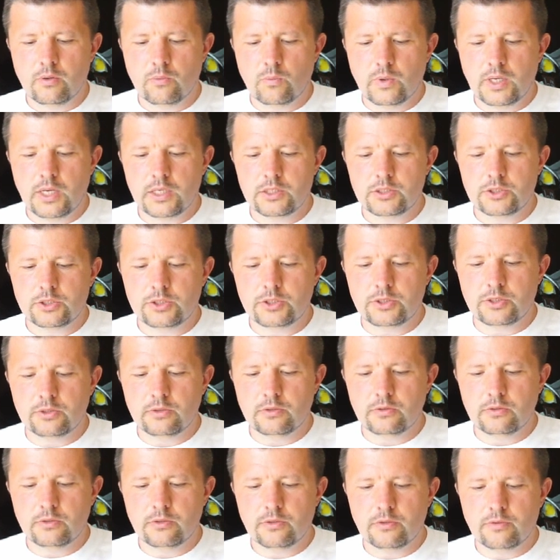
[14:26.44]
1,
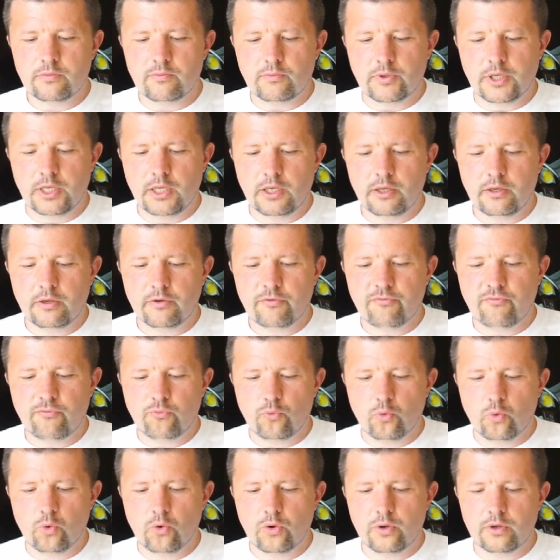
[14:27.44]
2, 3,
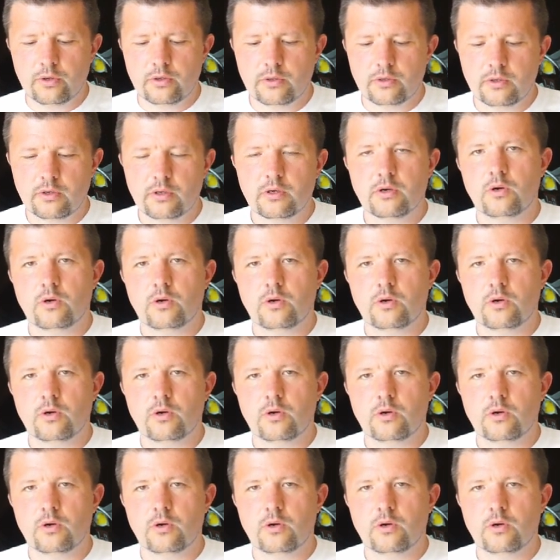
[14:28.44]
4.